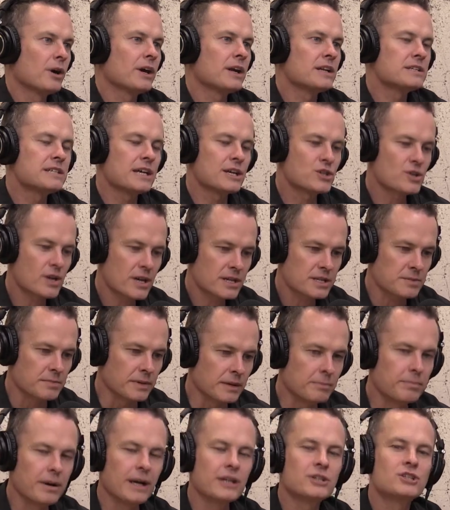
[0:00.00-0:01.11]
going to say trust me,
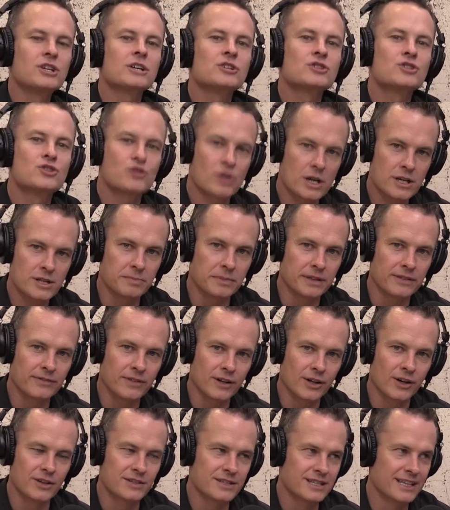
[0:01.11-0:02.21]
but just trust me for
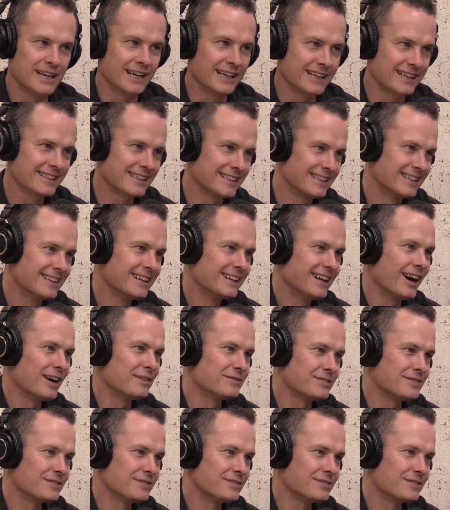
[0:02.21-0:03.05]
God's sake. I've